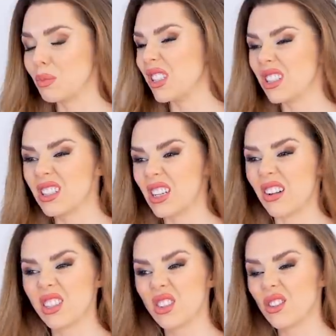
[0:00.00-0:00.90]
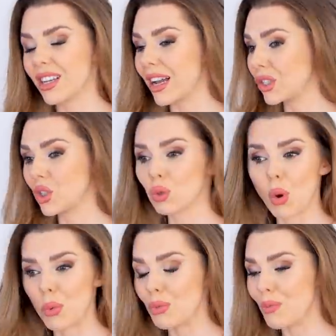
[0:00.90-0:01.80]
but this is definitely something I just
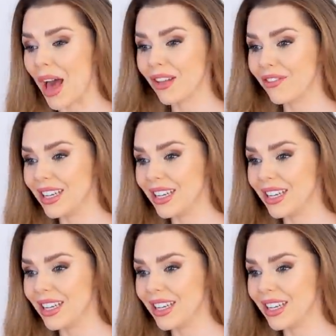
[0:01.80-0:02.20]
wore with bare